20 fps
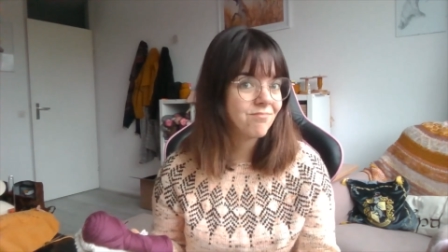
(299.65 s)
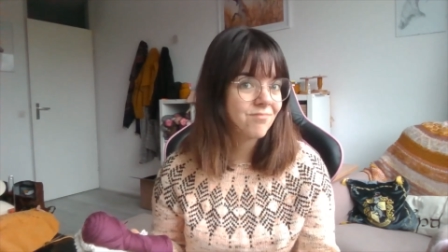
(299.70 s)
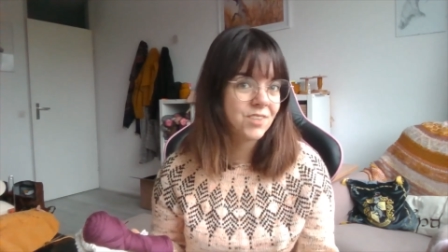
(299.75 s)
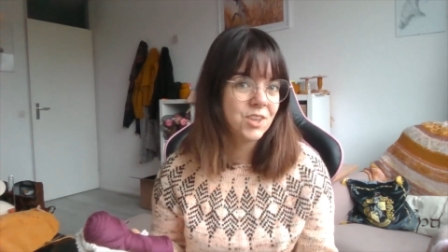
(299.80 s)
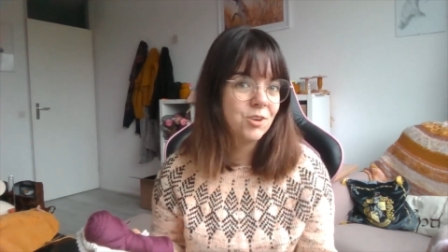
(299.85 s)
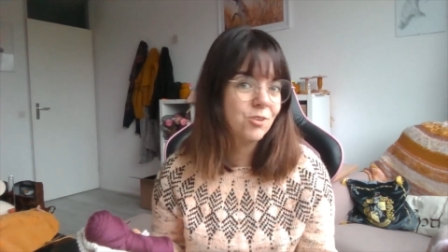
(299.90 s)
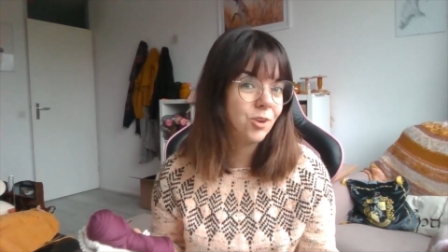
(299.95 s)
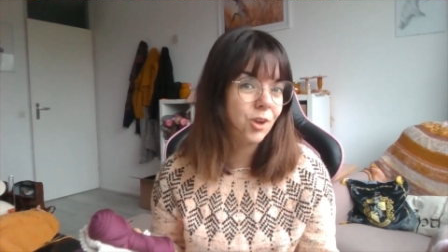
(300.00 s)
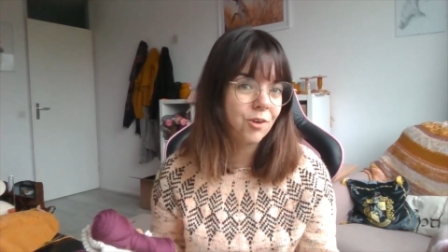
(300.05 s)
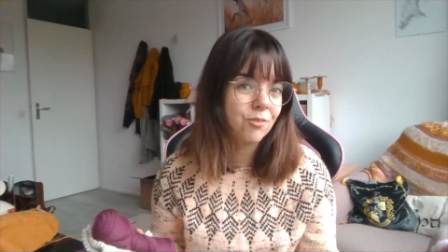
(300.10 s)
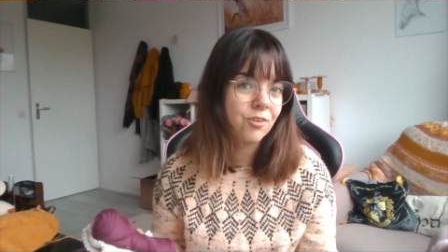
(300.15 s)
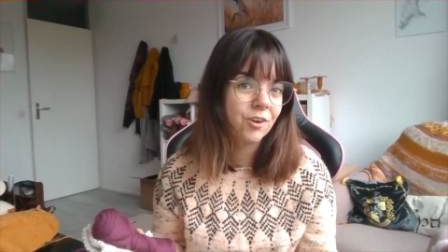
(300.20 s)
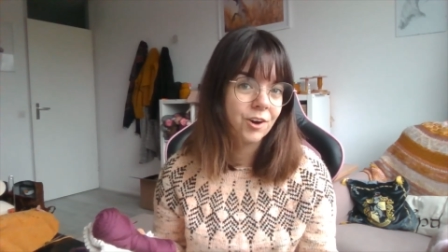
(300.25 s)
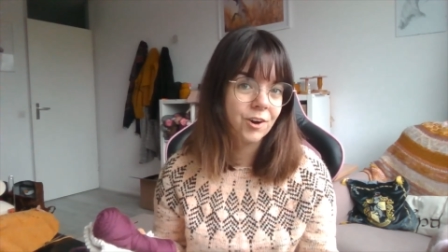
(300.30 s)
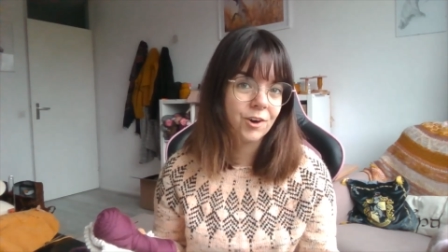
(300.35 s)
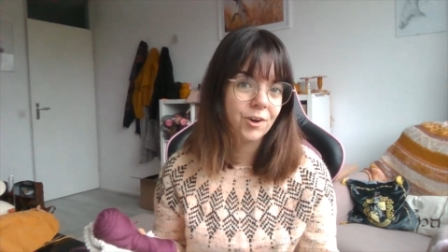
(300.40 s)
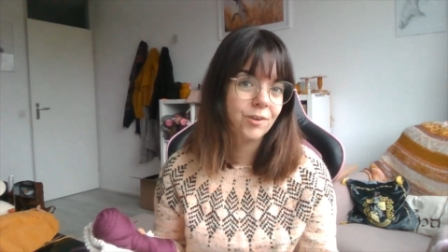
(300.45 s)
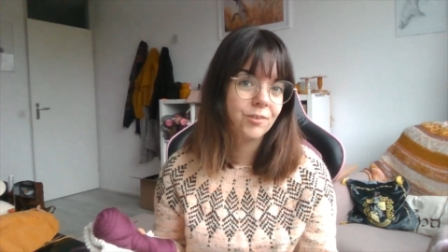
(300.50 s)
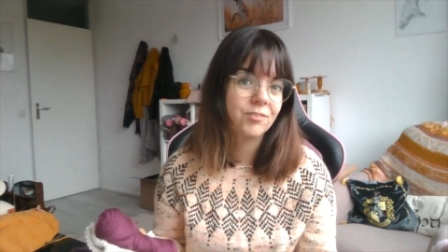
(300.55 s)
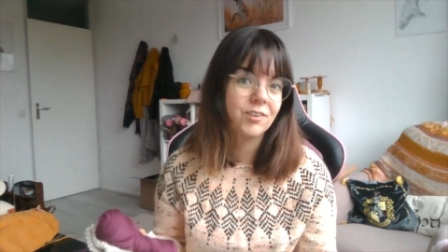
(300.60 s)
you know
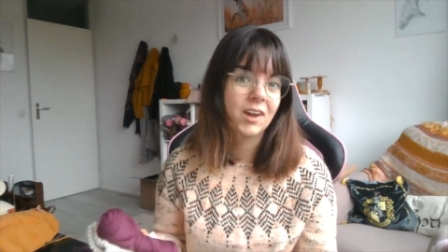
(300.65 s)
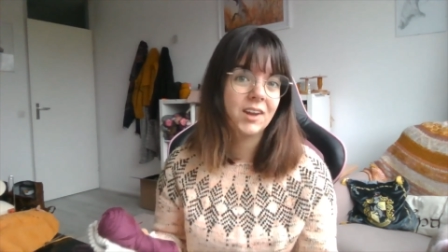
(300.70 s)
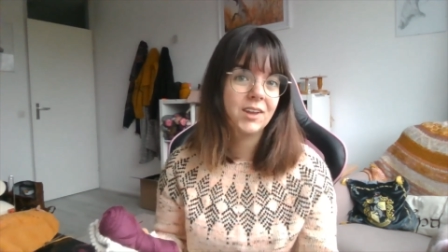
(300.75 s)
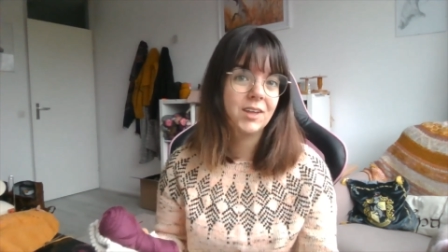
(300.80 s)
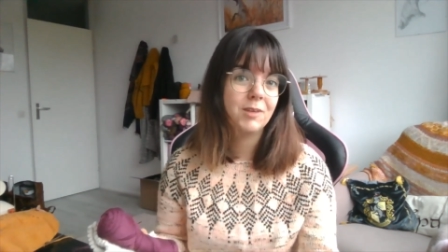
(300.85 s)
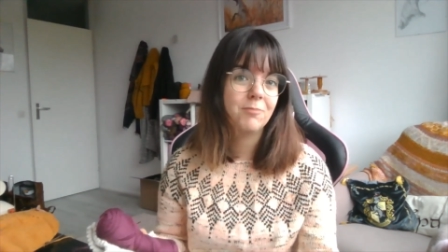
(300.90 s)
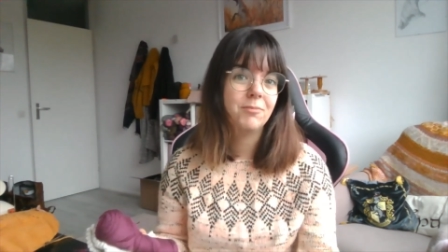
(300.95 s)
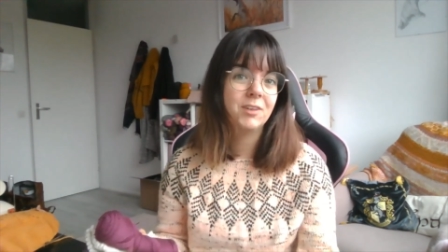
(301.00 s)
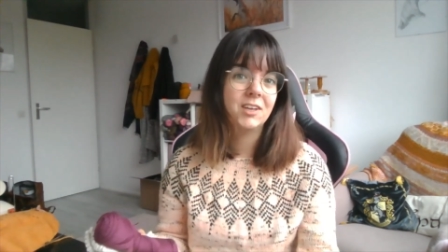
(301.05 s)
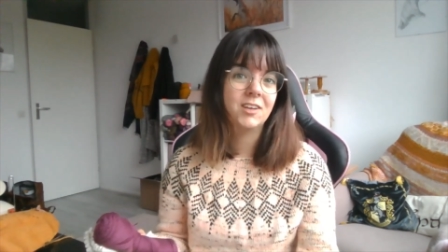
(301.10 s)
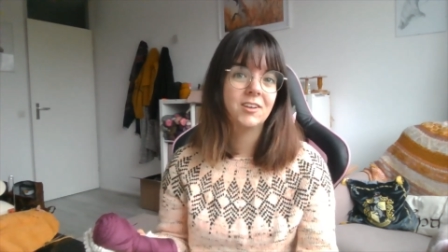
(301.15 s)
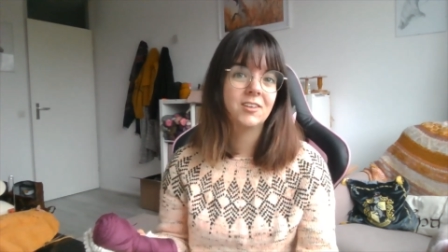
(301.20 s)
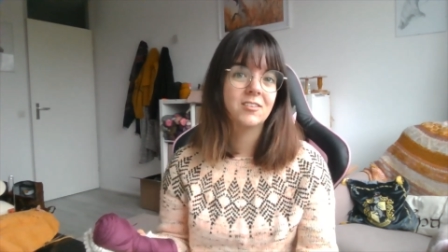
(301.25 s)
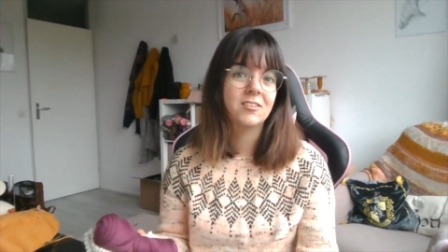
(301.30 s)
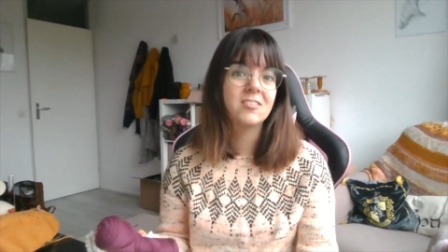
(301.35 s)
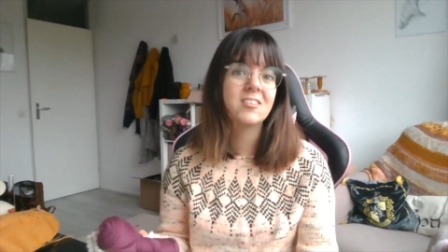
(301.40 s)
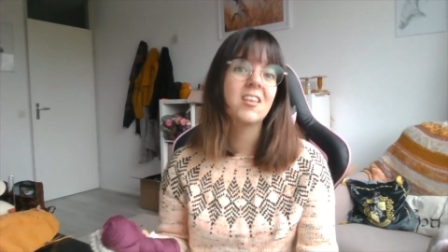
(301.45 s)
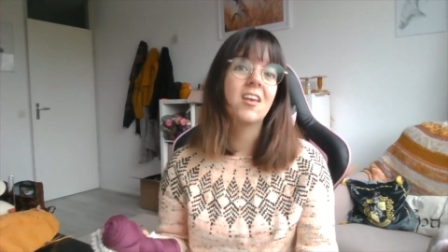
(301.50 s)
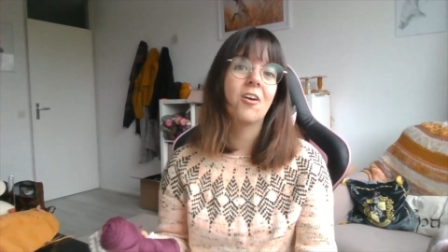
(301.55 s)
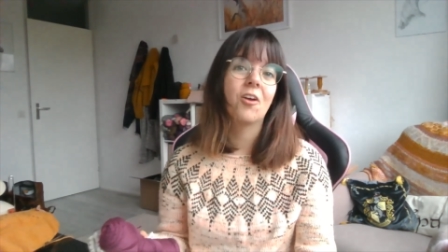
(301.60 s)
her already
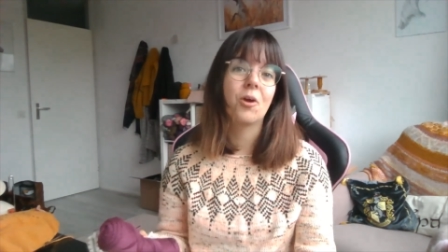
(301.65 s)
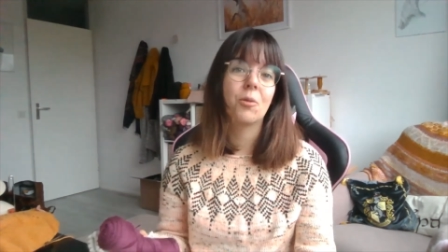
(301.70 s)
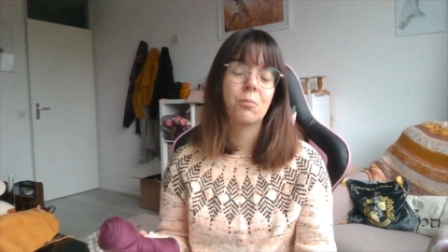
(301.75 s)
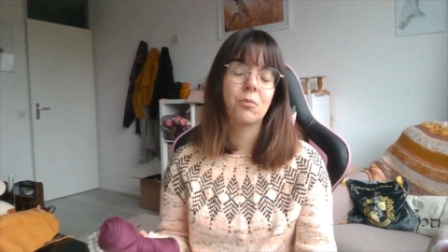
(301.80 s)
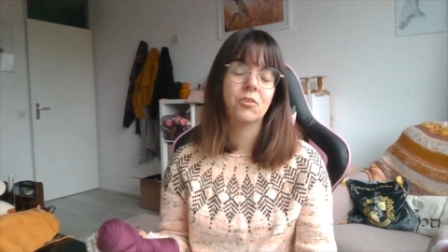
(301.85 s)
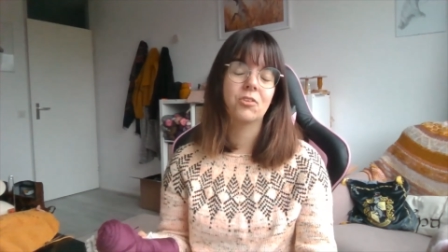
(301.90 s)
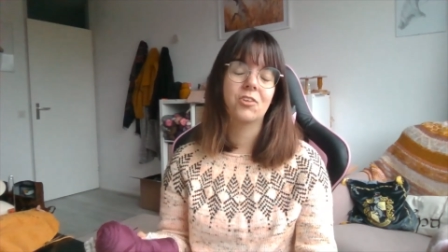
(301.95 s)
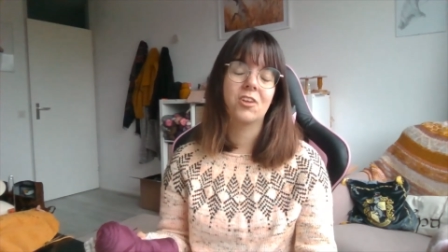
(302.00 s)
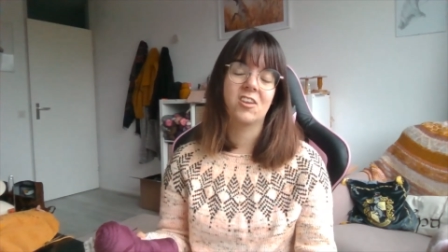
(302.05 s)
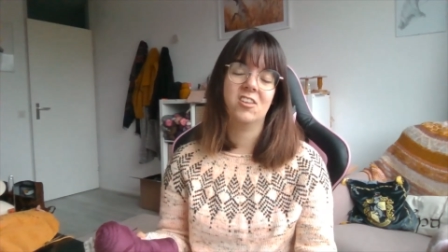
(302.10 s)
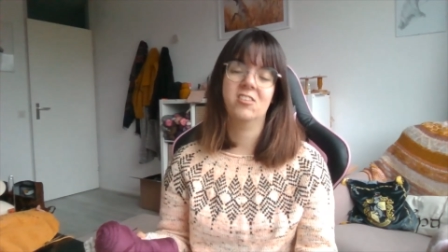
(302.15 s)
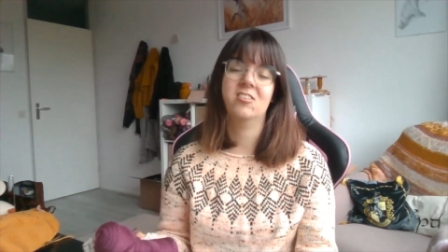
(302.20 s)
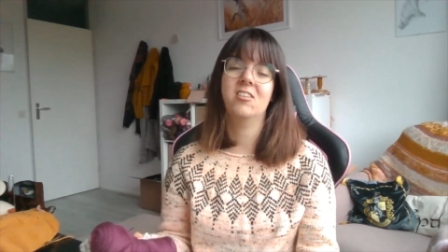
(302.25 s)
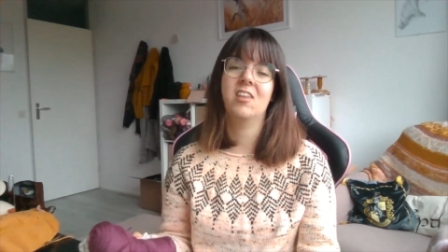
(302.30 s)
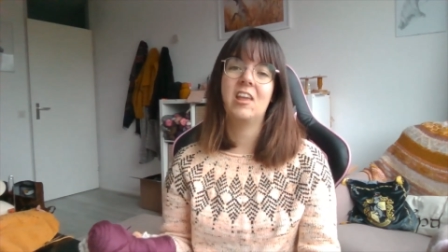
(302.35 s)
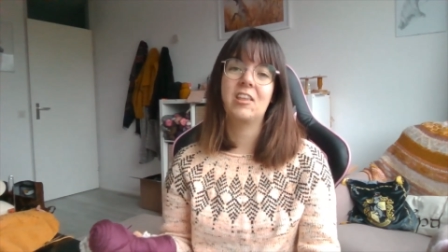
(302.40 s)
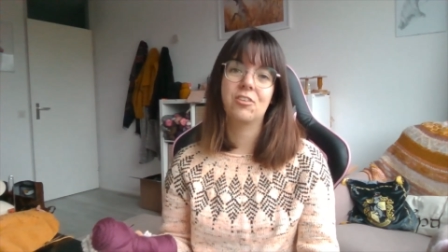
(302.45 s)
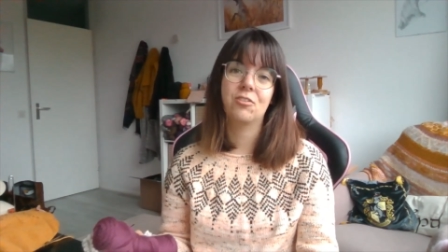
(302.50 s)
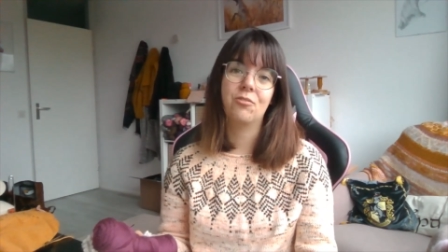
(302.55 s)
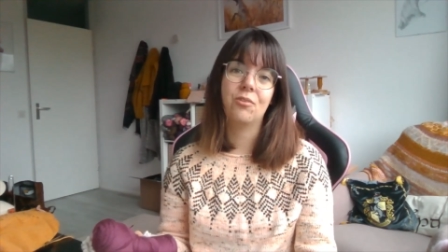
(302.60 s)
because her podcast
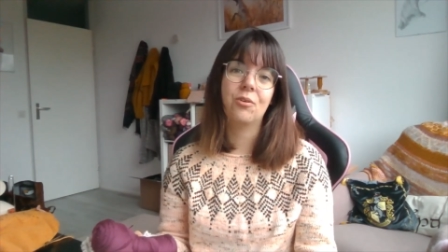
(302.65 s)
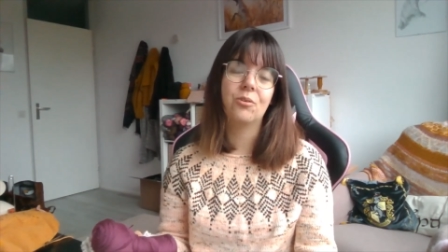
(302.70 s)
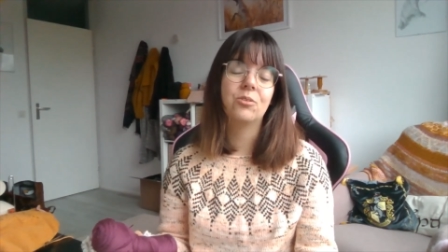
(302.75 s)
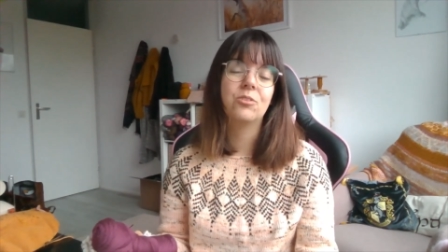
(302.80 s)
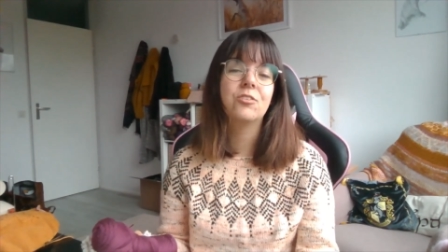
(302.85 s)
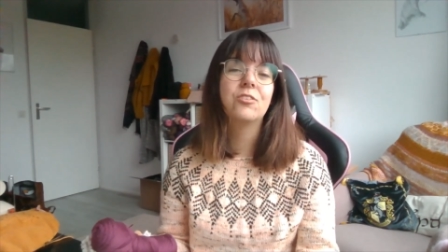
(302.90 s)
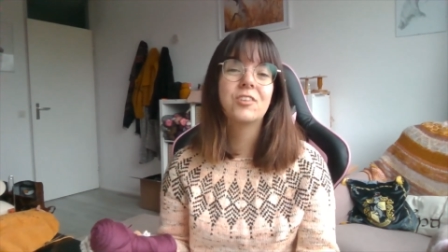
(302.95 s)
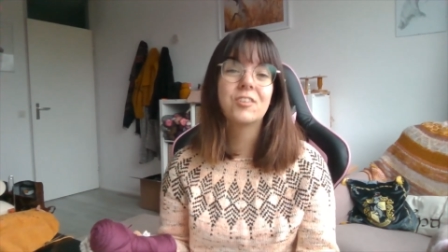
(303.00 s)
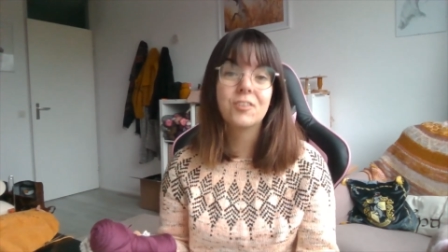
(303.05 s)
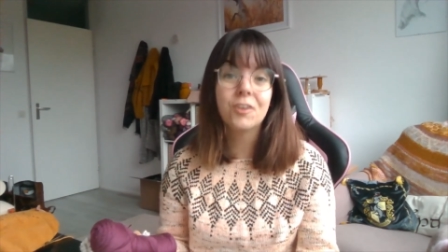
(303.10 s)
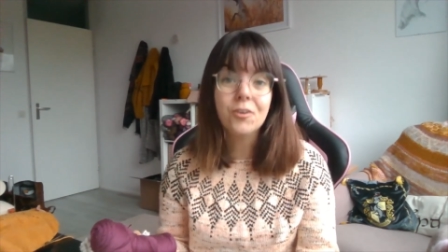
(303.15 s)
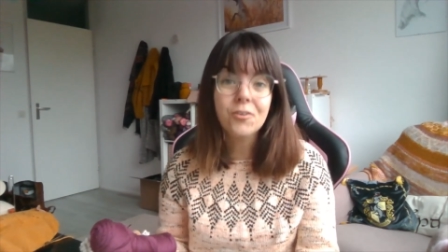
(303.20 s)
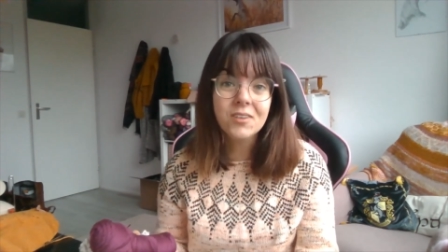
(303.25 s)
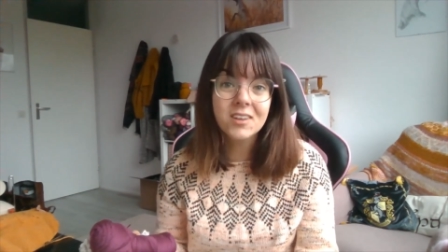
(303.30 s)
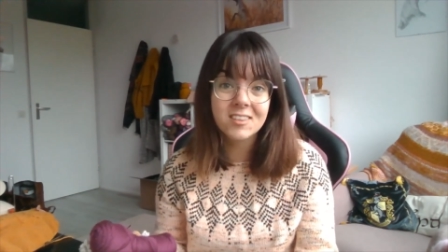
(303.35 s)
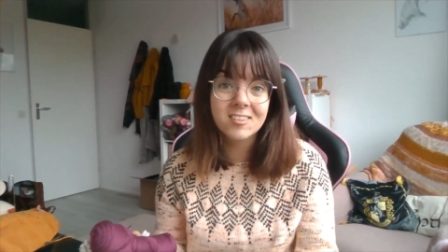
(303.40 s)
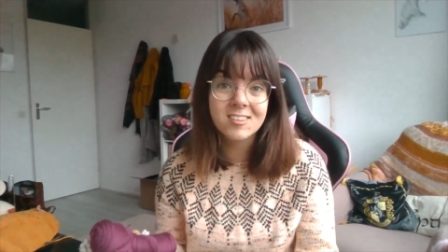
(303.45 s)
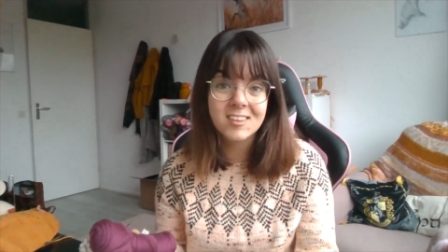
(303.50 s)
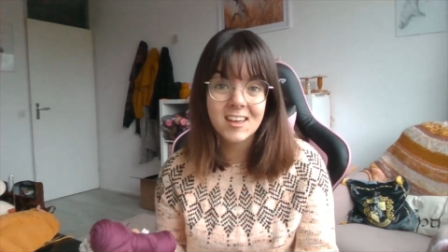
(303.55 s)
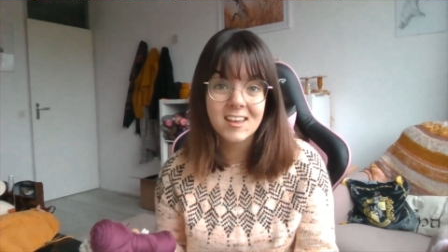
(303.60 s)
has grown so
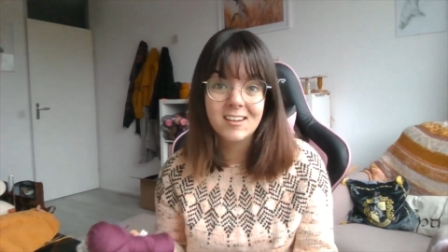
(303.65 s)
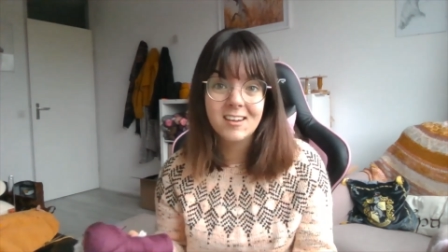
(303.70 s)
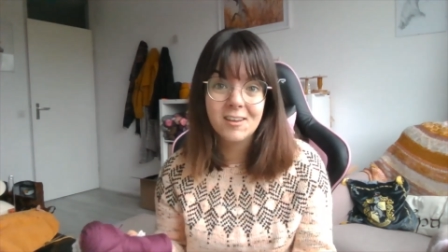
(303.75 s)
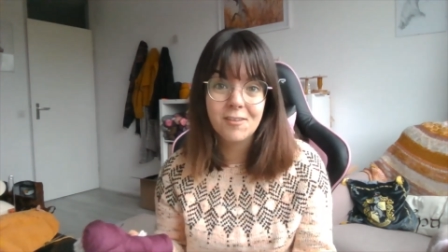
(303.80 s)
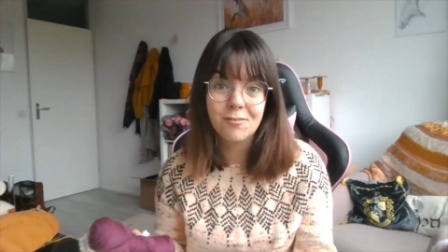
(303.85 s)
insanely